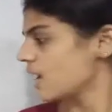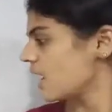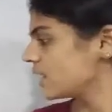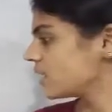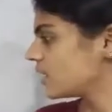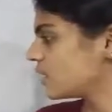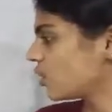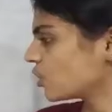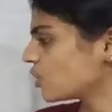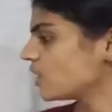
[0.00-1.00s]
And
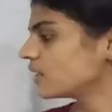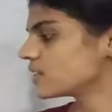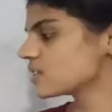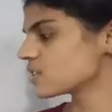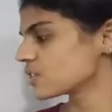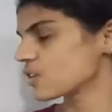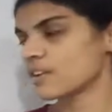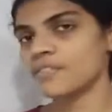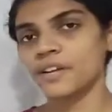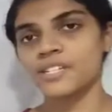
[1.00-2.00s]
not only this, you
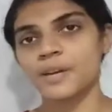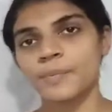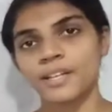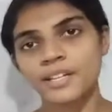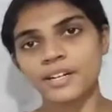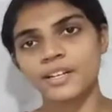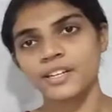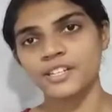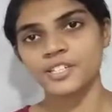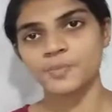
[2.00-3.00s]
can find some other
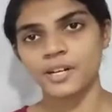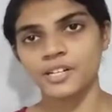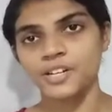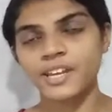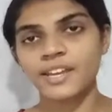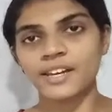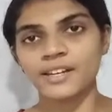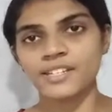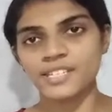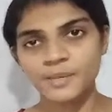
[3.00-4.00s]
respiratory
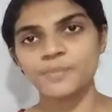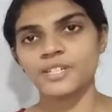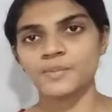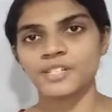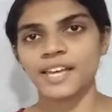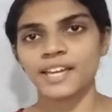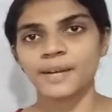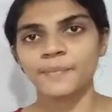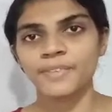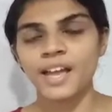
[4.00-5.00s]
symptoms like
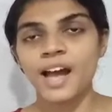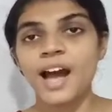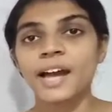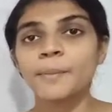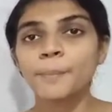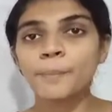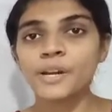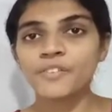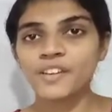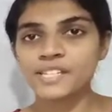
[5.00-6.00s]

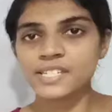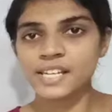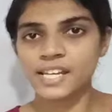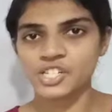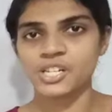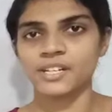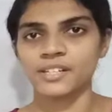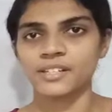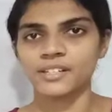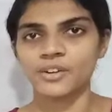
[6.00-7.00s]
hyperventilation.
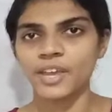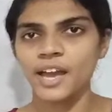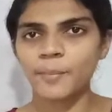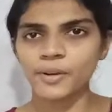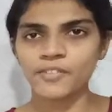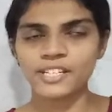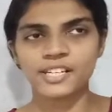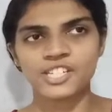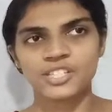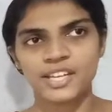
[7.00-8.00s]
Okay,
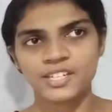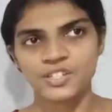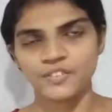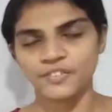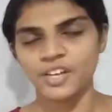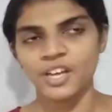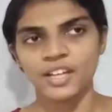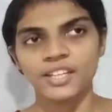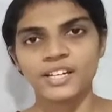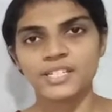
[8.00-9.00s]
hyperventilation, that is if
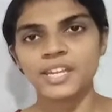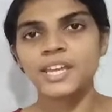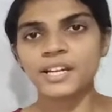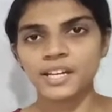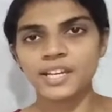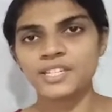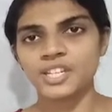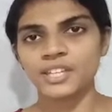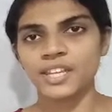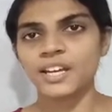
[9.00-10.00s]
there is increase
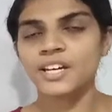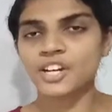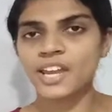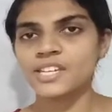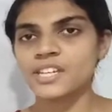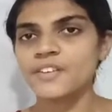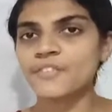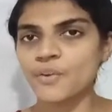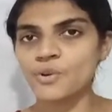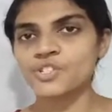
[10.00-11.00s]
in the rate and
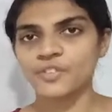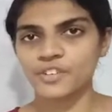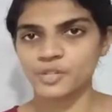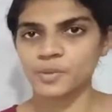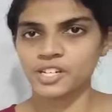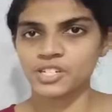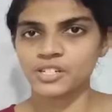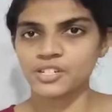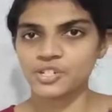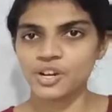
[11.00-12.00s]
force of respiration,
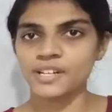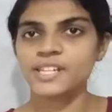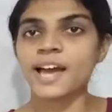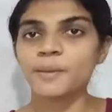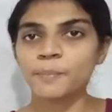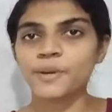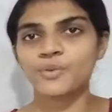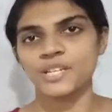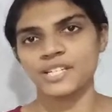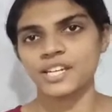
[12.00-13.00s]
it is known as
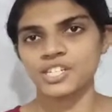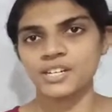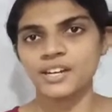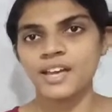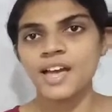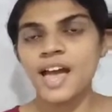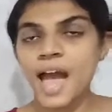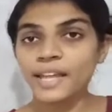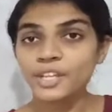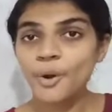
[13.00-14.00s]
hyperventilation.
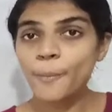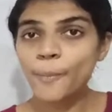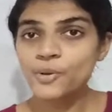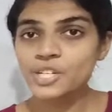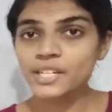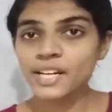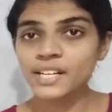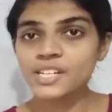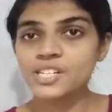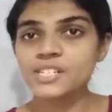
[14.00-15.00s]
And the opposite
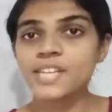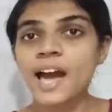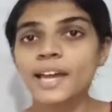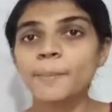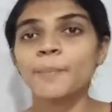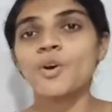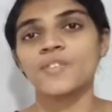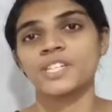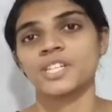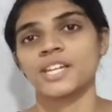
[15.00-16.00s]
condition is
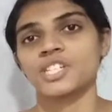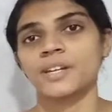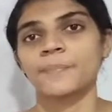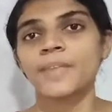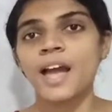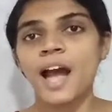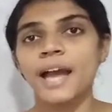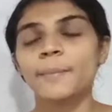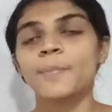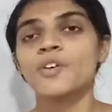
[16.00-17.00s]
hypoventilation.
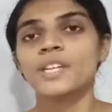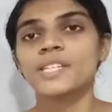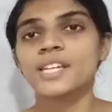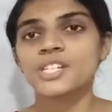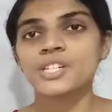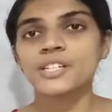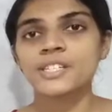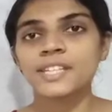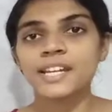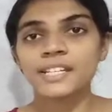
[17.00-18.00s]
Hypoventilation
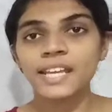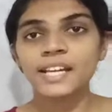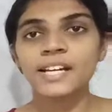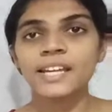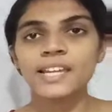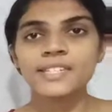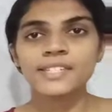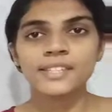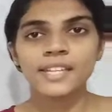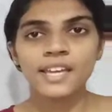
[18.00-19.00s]
is the decrease
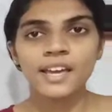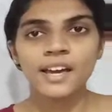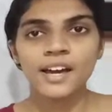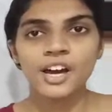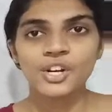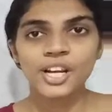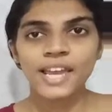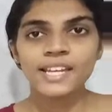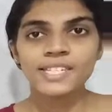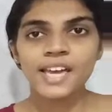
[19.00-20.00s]
in the
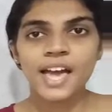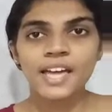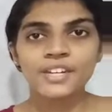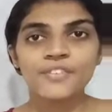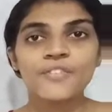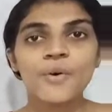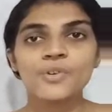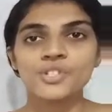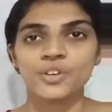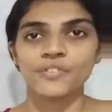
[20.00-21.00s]
rate and
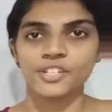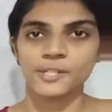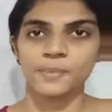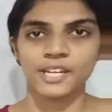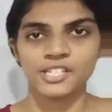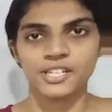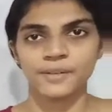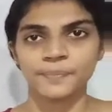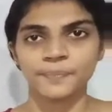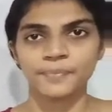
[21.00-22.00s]
force of respiration.
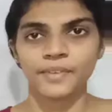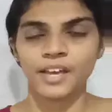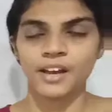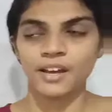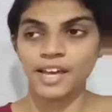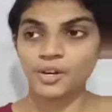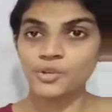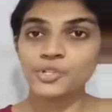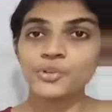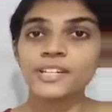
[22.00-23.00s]
And
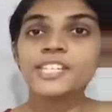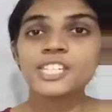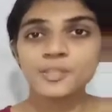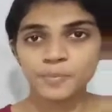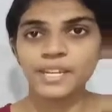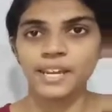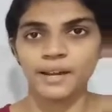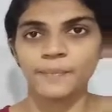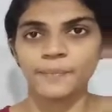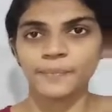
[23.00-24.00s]
also dyspnea.
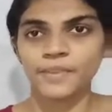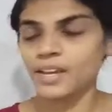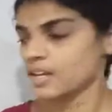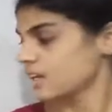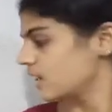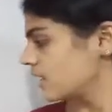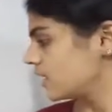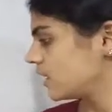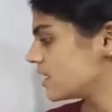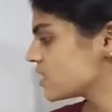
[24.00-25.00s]

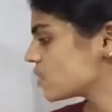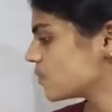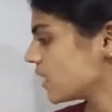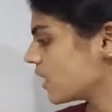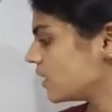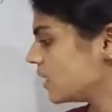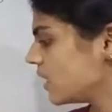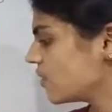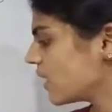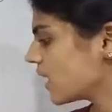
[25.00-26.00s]
Dyspnea,
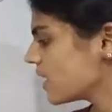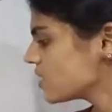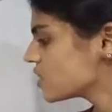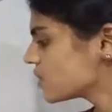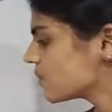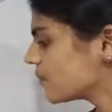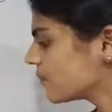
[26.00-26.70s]
D-Y-S-P-N-E-A.